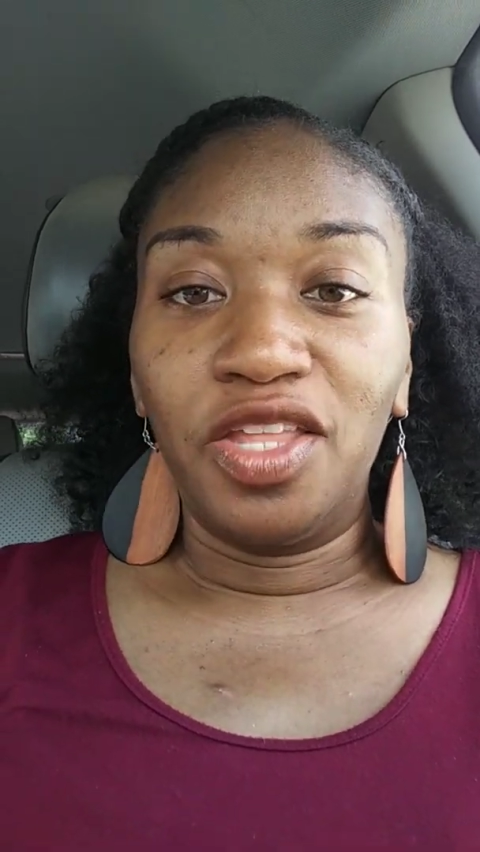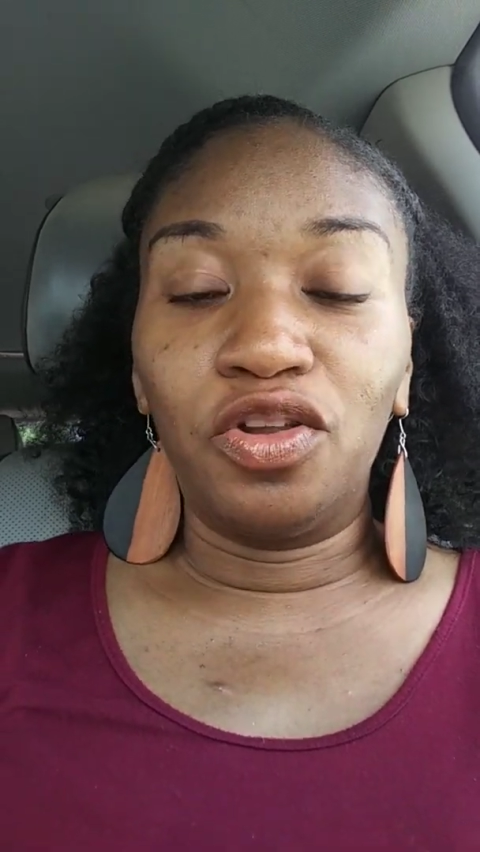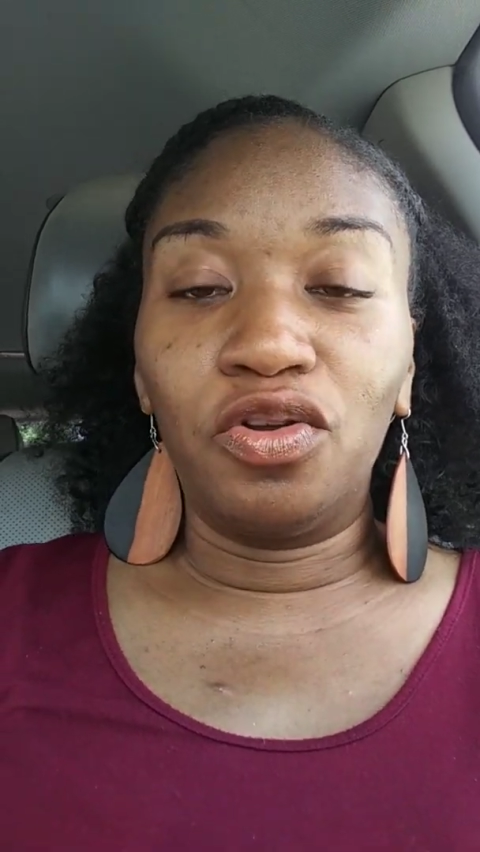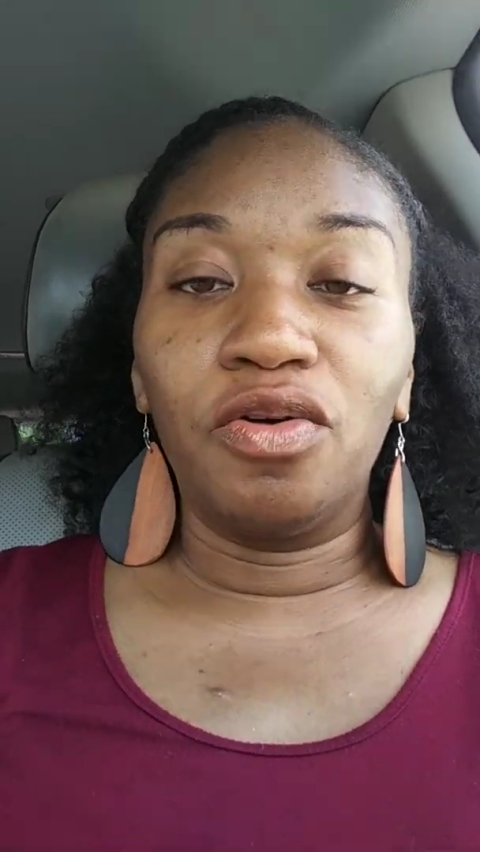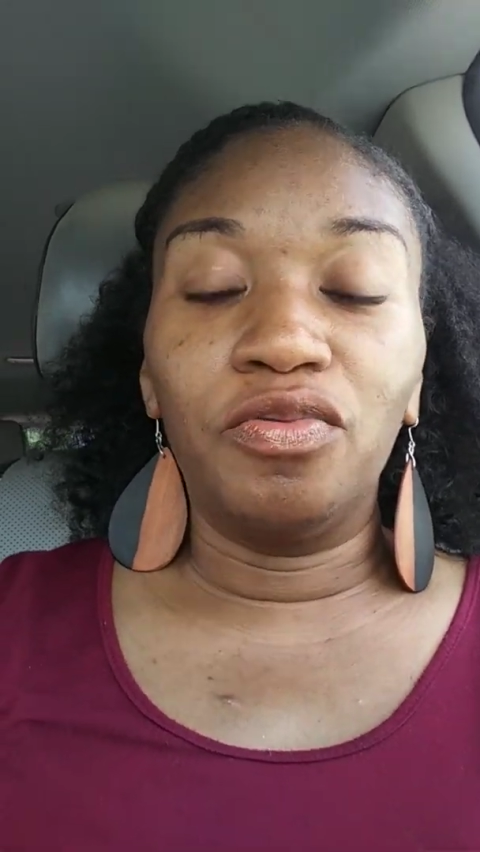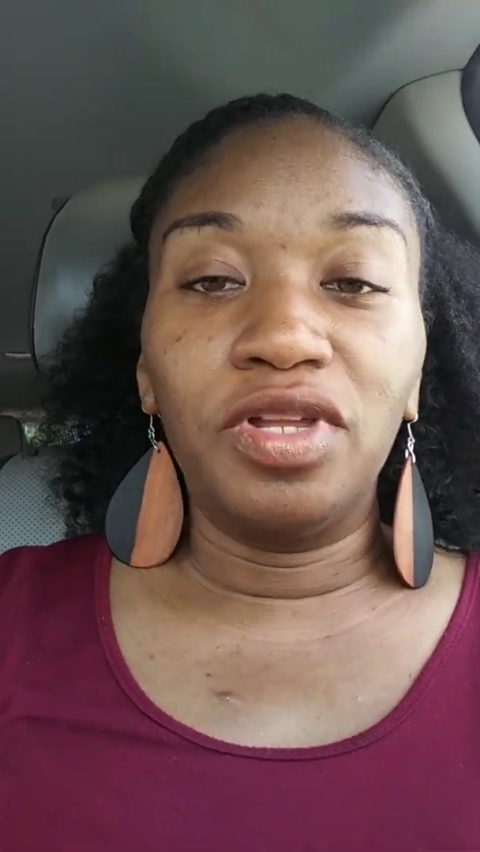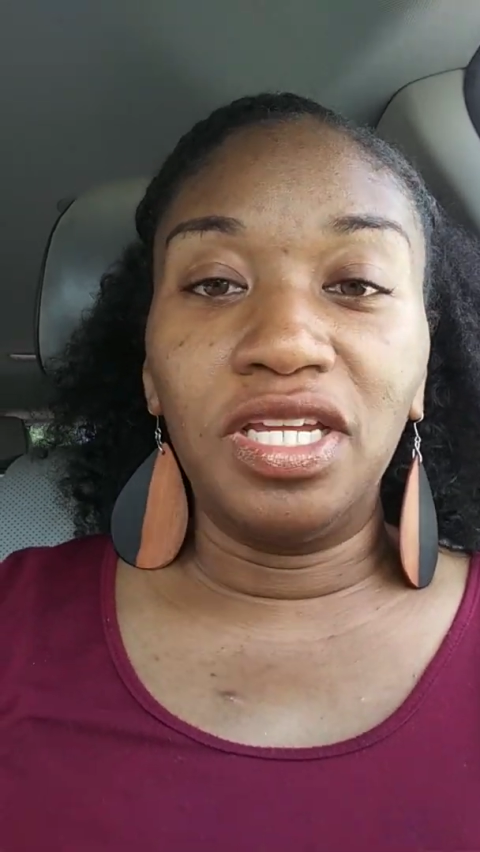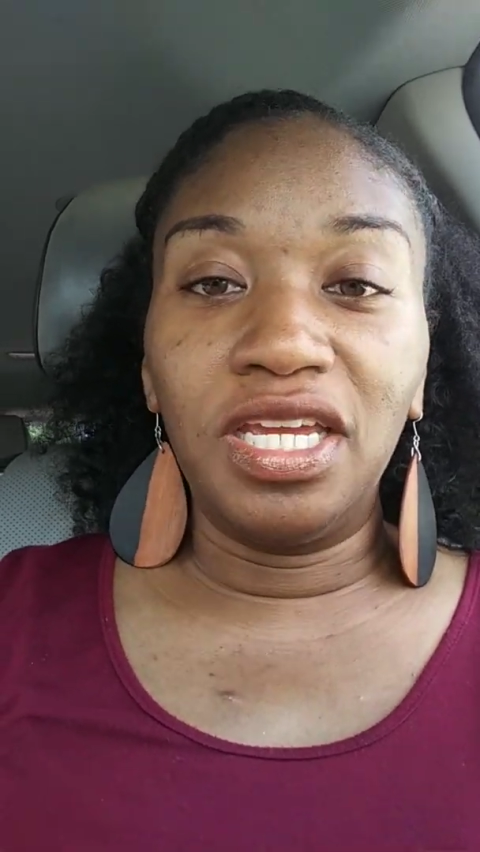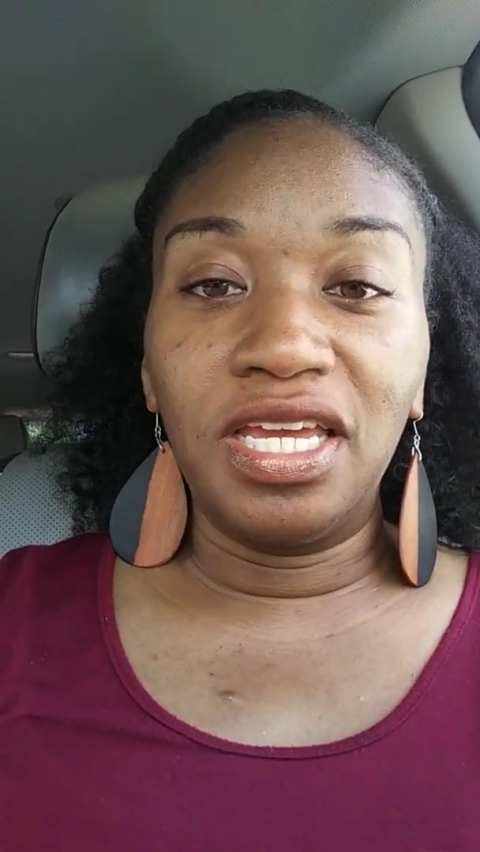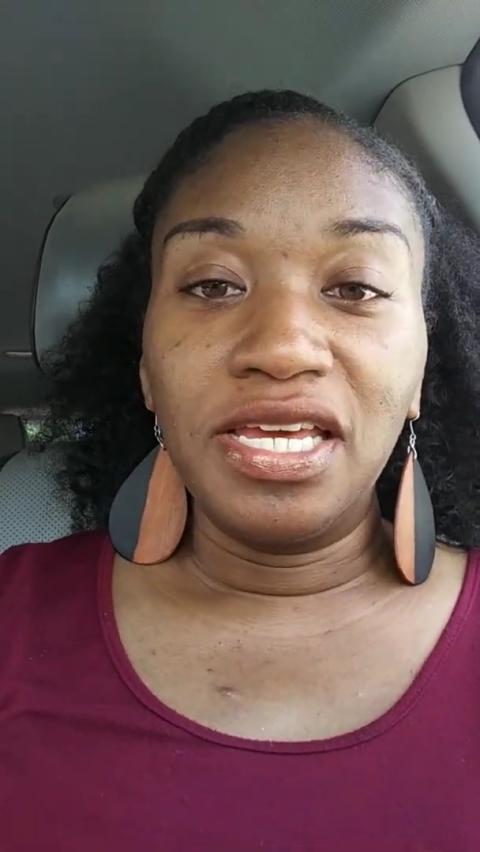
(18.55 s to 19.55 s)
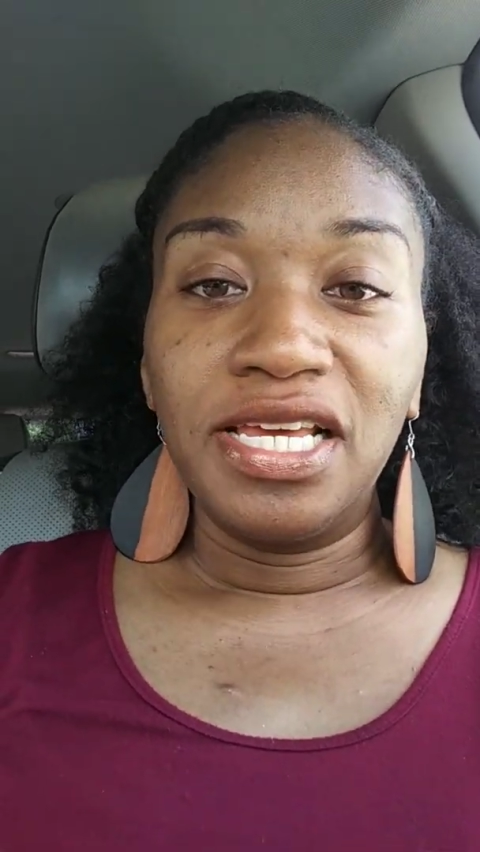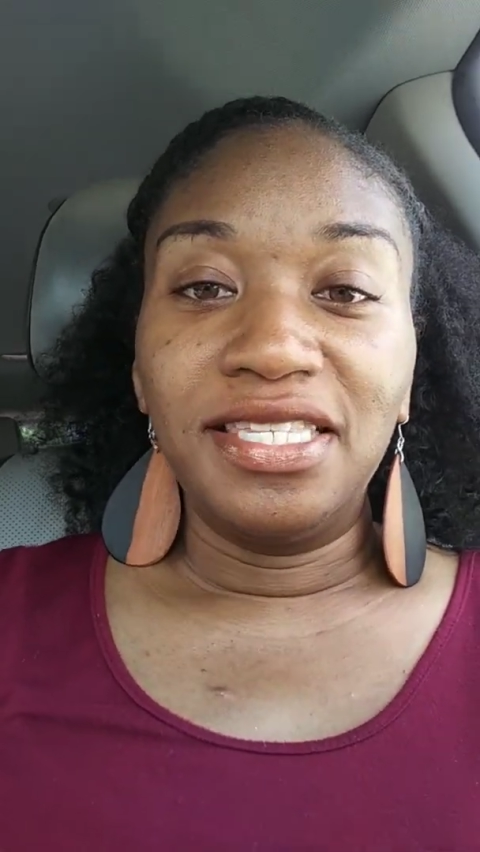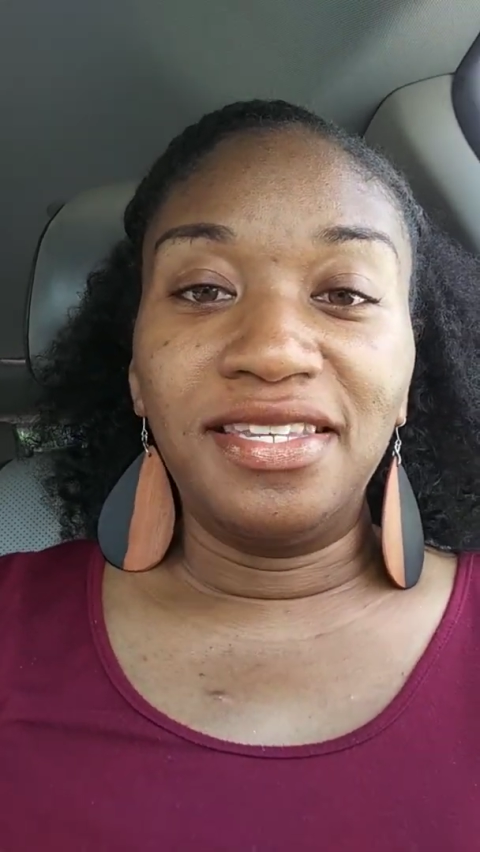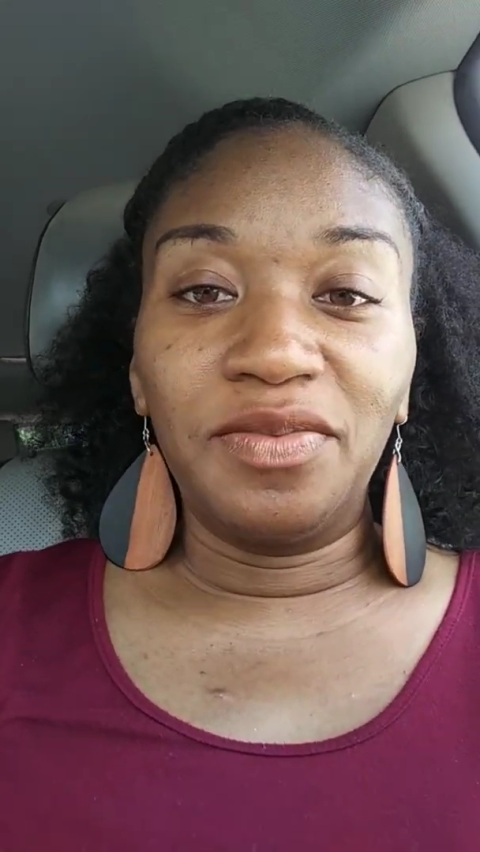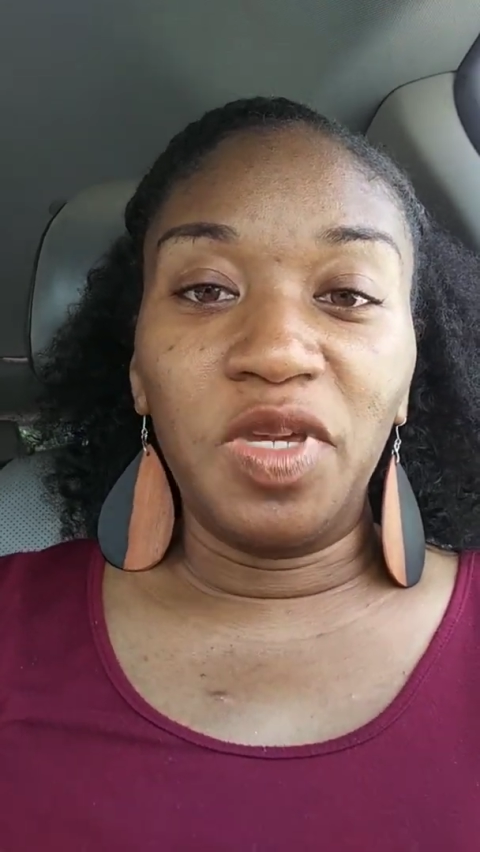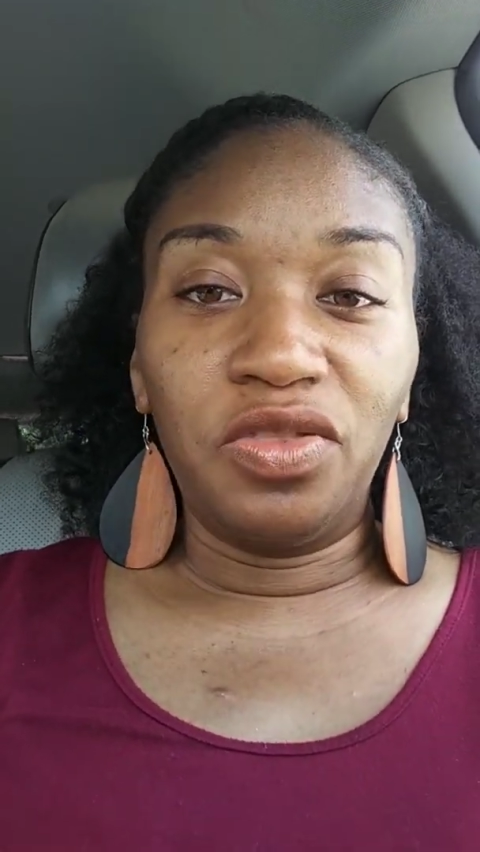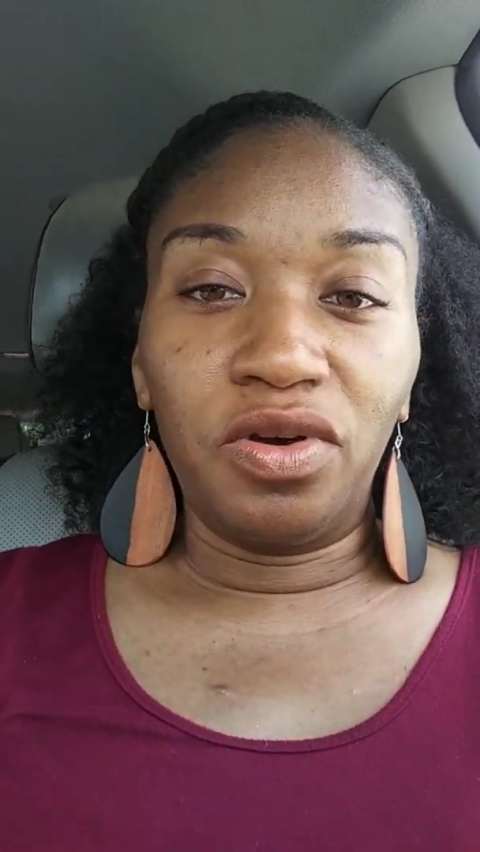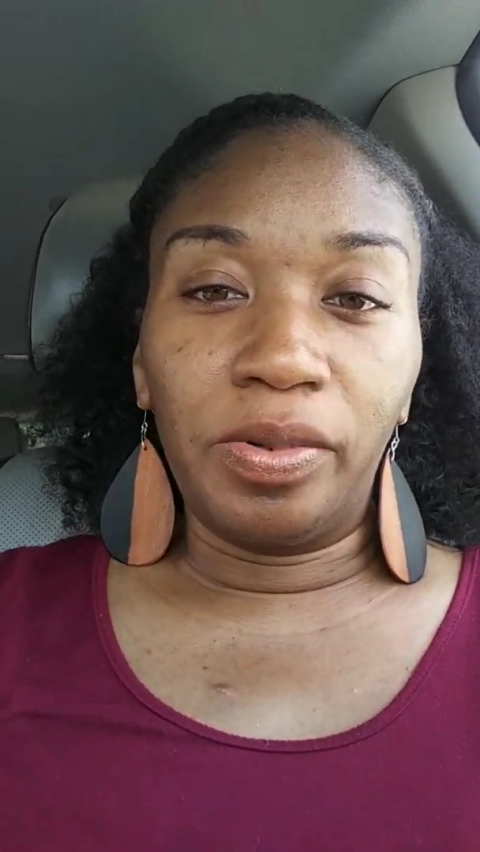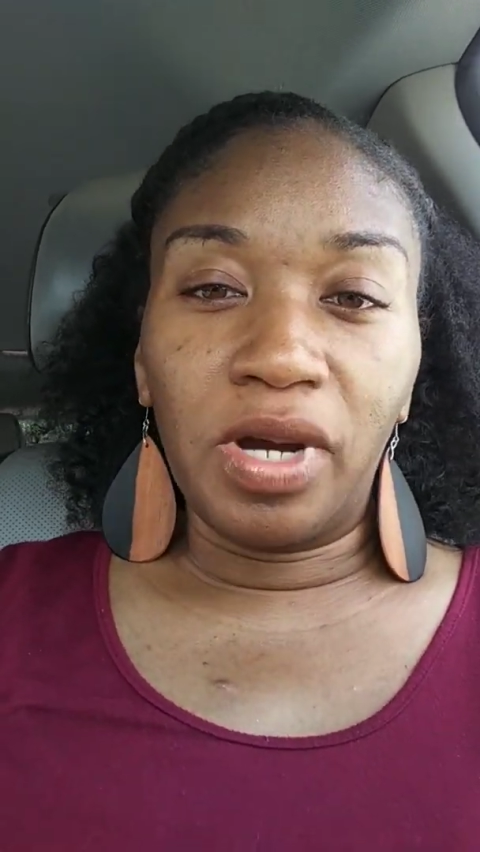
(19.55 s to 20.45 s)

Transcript: the Lord really took me through a